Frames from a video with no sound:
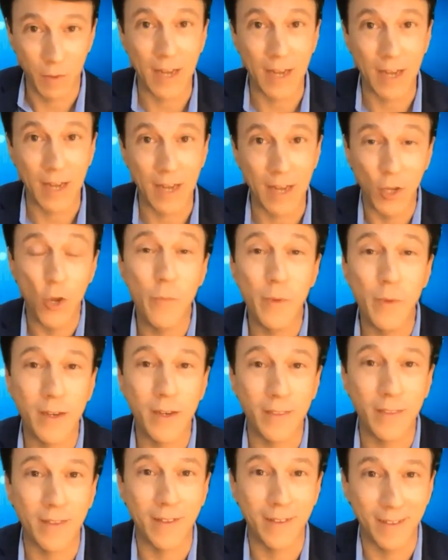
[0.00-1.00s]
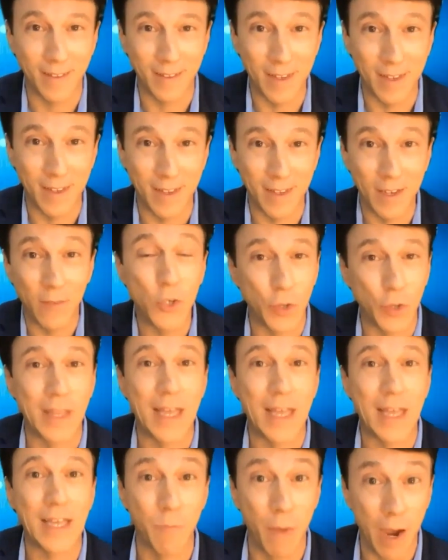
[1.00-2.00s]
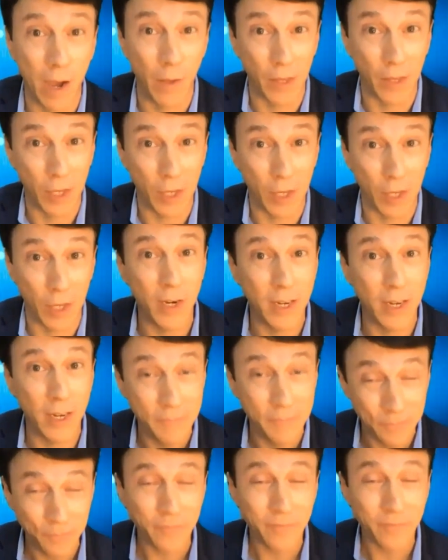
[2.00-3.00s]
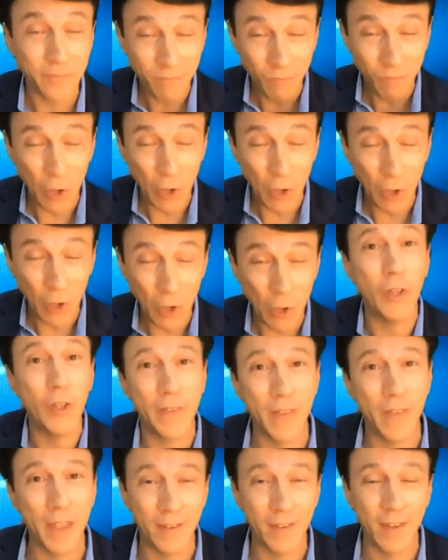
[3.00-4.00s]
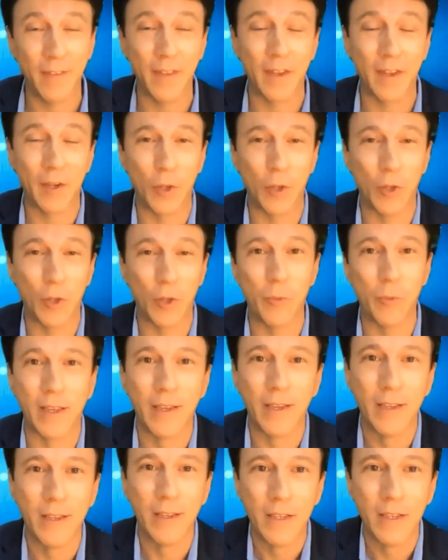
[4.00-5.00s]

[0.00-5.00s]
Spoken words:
connection to the human and the individual and the last mile in the community, locally and then globally.